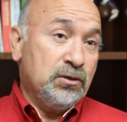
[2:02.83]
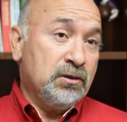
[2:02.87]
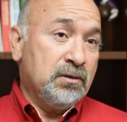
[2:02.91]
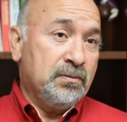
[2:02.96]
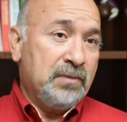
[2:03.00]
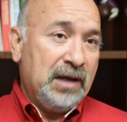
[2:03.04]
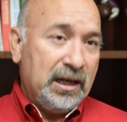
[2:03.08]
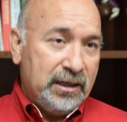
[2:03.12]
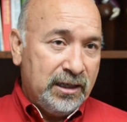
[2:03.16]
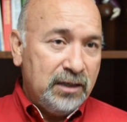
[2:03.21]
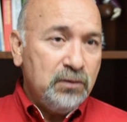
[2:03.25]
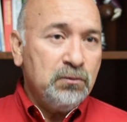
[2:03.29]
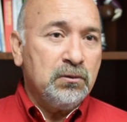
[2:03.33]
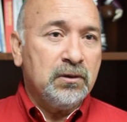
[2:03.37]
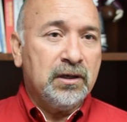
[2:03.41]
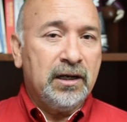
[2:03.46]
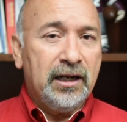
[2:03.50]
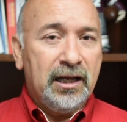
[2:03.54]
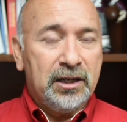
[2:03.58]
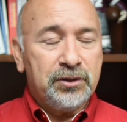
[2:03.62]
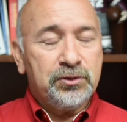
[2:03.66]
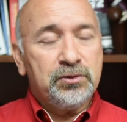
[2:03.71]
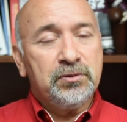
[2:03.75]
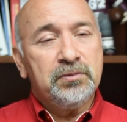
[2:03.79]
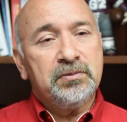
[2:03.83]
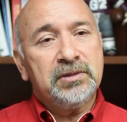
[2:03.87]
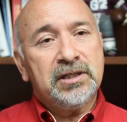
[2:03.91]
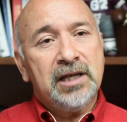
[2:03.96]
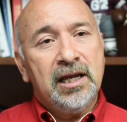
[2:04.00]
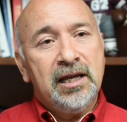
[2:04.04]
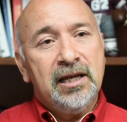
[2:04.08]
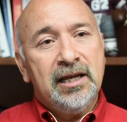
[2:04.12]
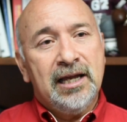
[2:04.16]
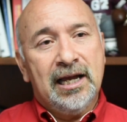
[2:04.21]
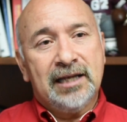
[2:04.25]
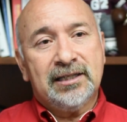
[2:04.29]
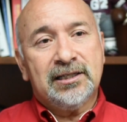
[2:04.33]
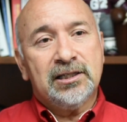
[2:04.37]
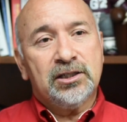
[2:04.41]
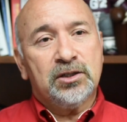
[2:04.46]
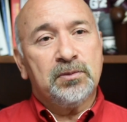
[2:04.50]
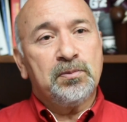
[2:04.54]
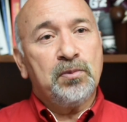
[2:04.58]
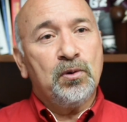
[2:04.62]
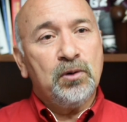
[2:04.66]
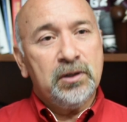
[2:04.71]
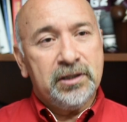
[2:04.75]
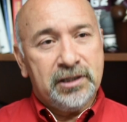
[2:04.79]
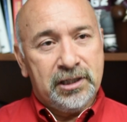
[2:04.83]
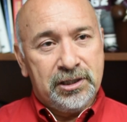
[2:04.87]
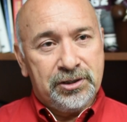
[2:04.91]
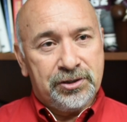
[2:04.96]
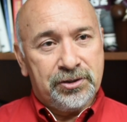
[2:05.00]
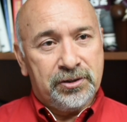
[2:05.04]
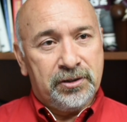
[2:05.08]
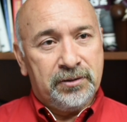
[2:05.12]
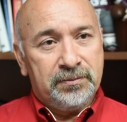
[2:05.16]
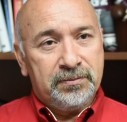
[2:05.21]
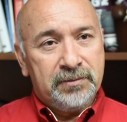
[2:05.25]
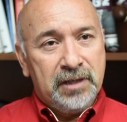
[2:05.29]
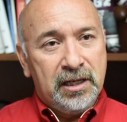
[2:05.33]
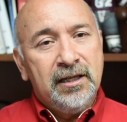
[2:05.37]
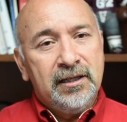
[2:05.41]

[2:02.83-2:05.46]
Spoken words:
the bilingual classrooms as a support teacher.